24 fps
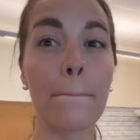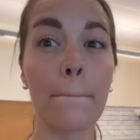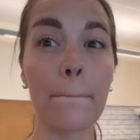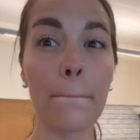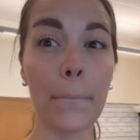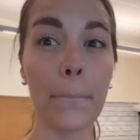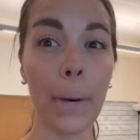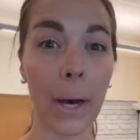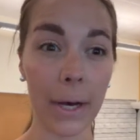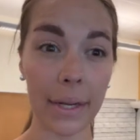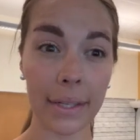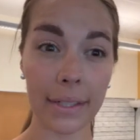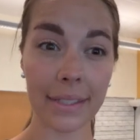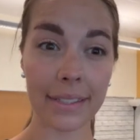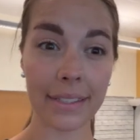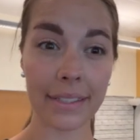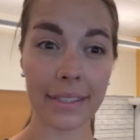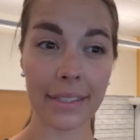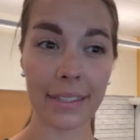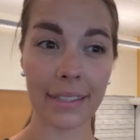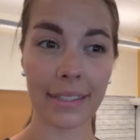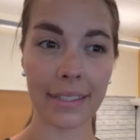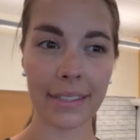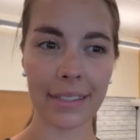but
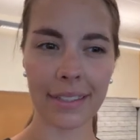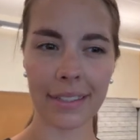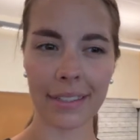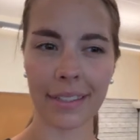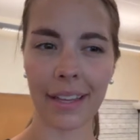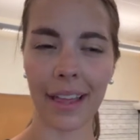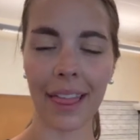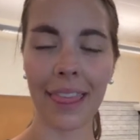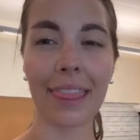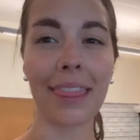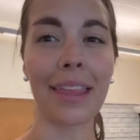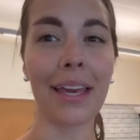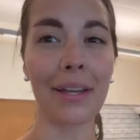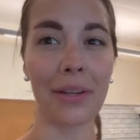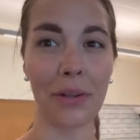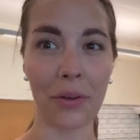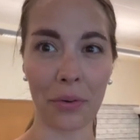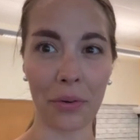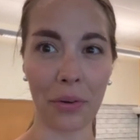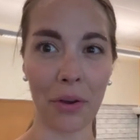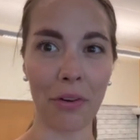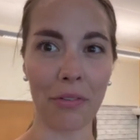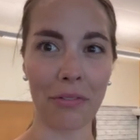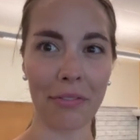they
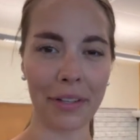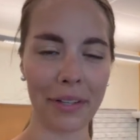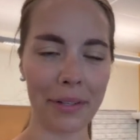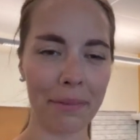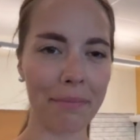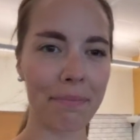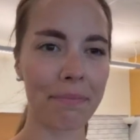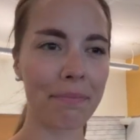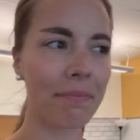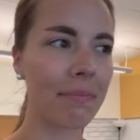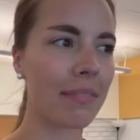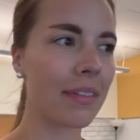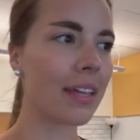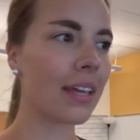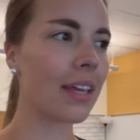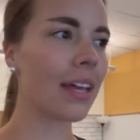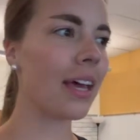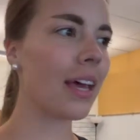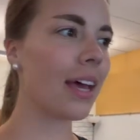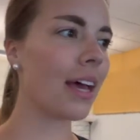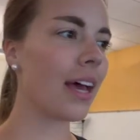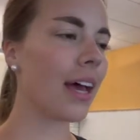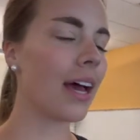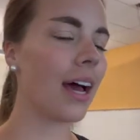don't all fit.
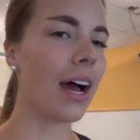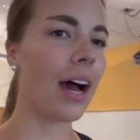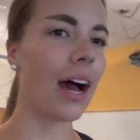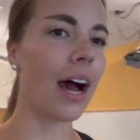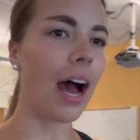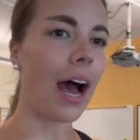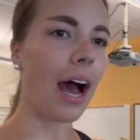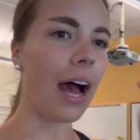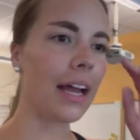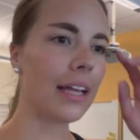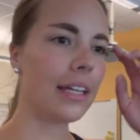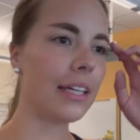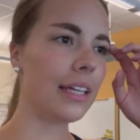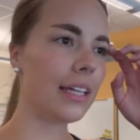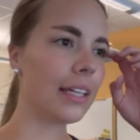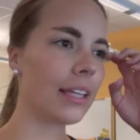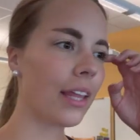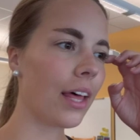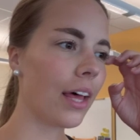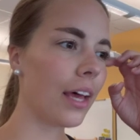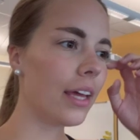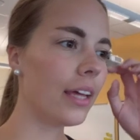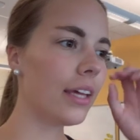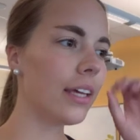I need
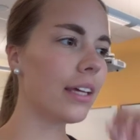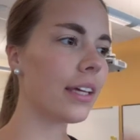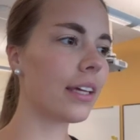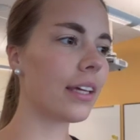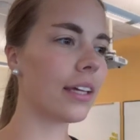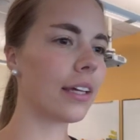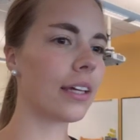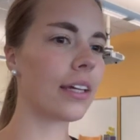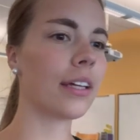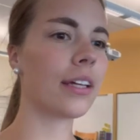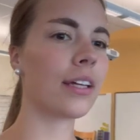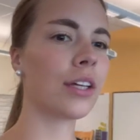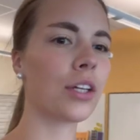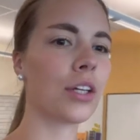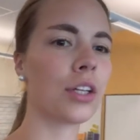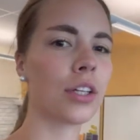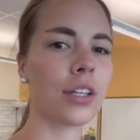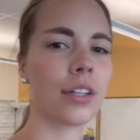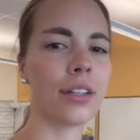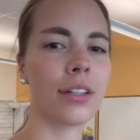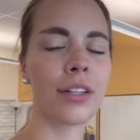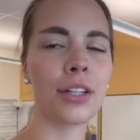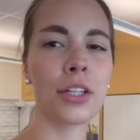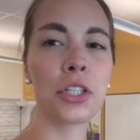like
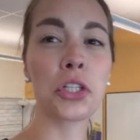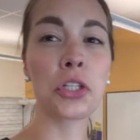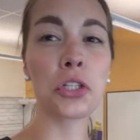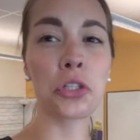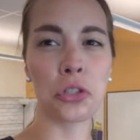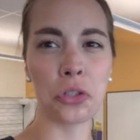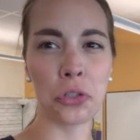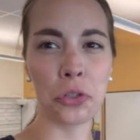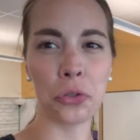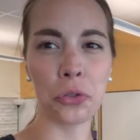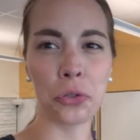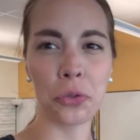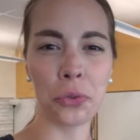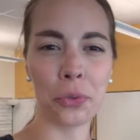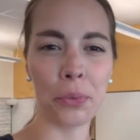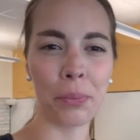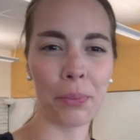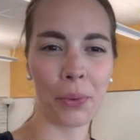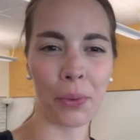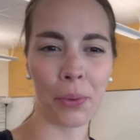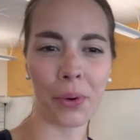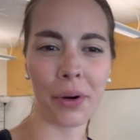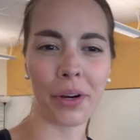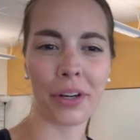2
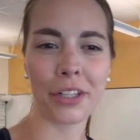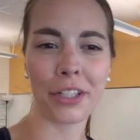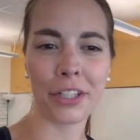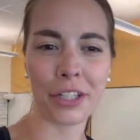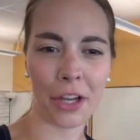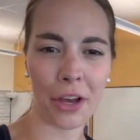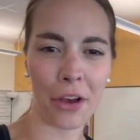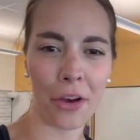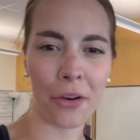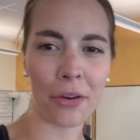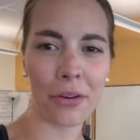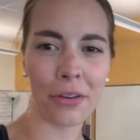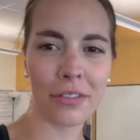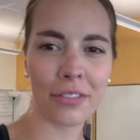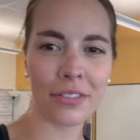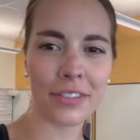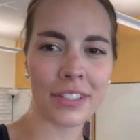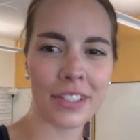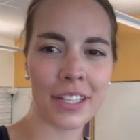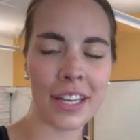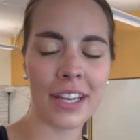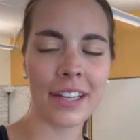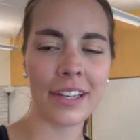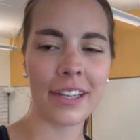more
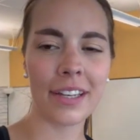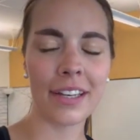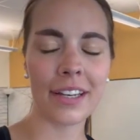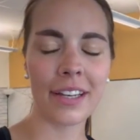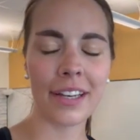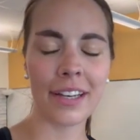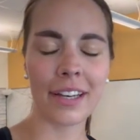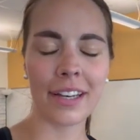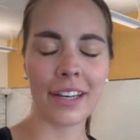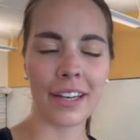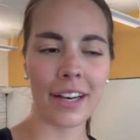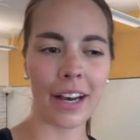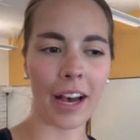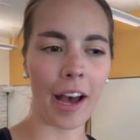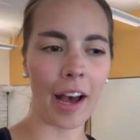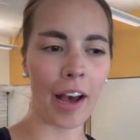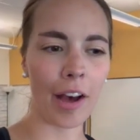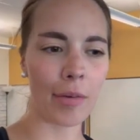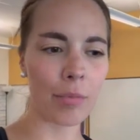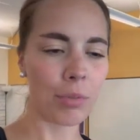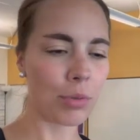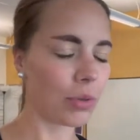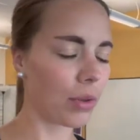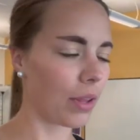shelves.
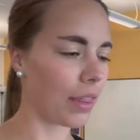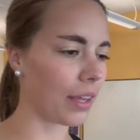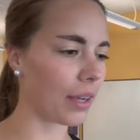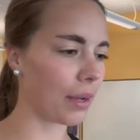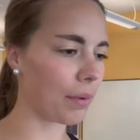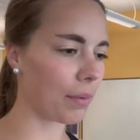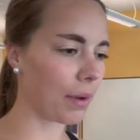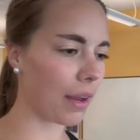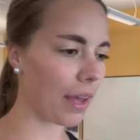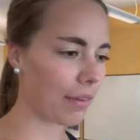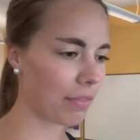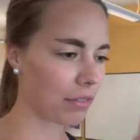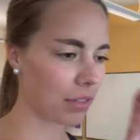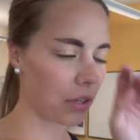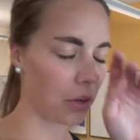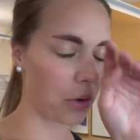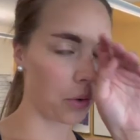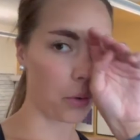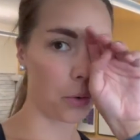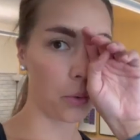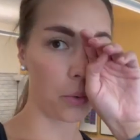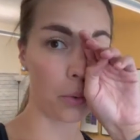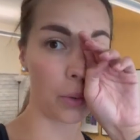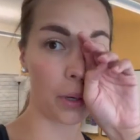So I think I'm gonna have to
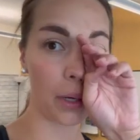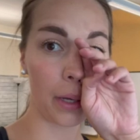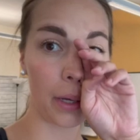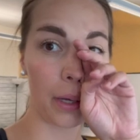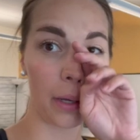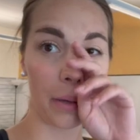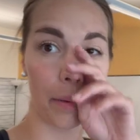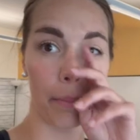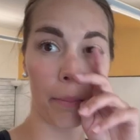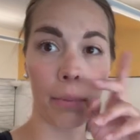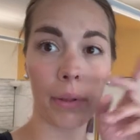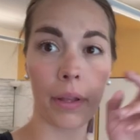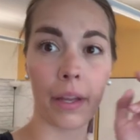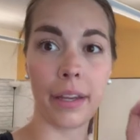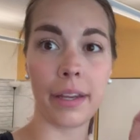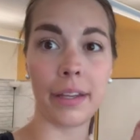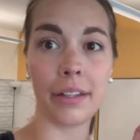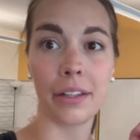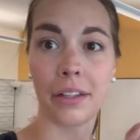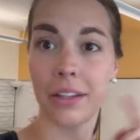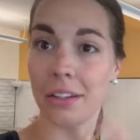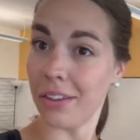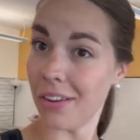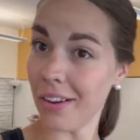go play in
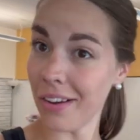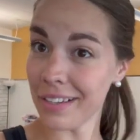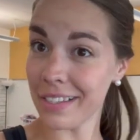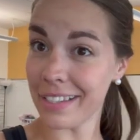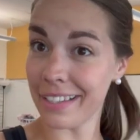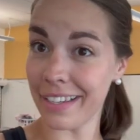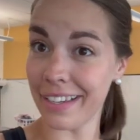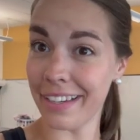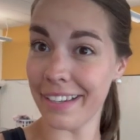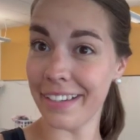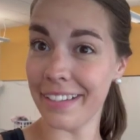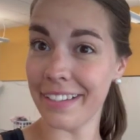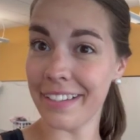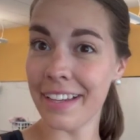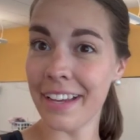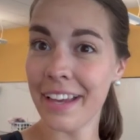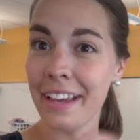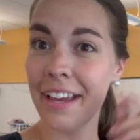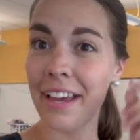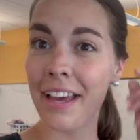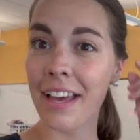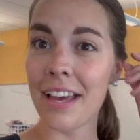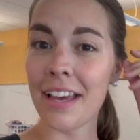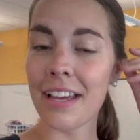the closet
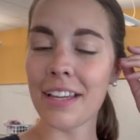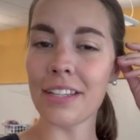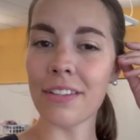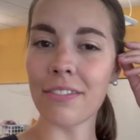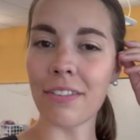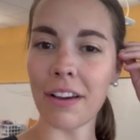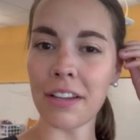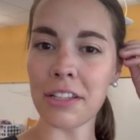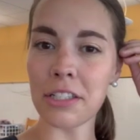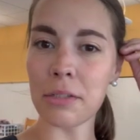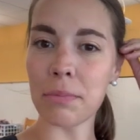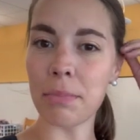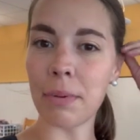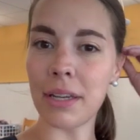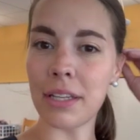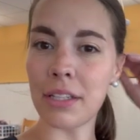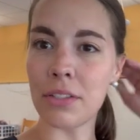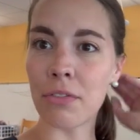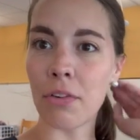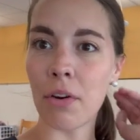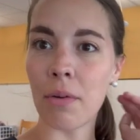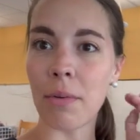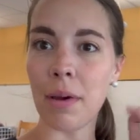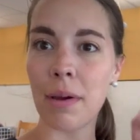to find space
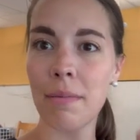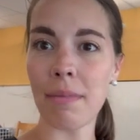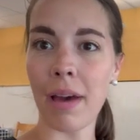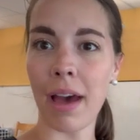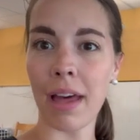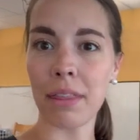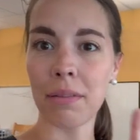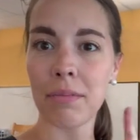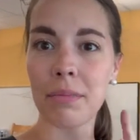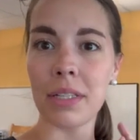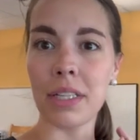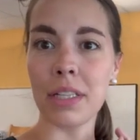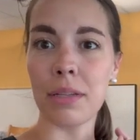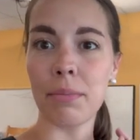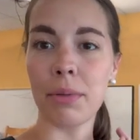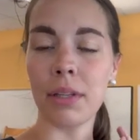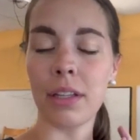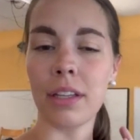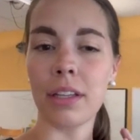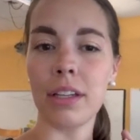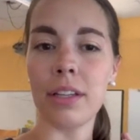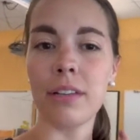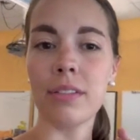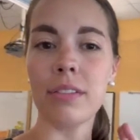for my math
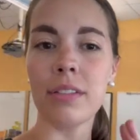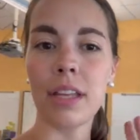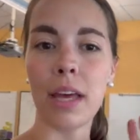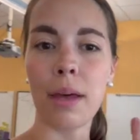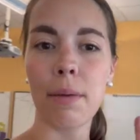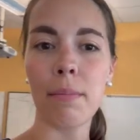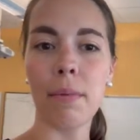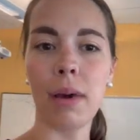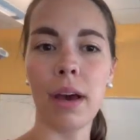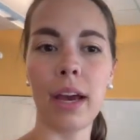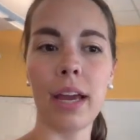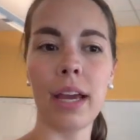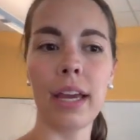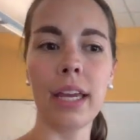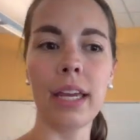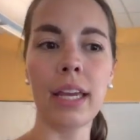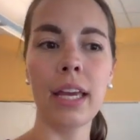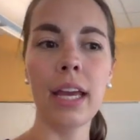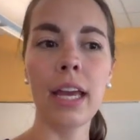manipulatives and my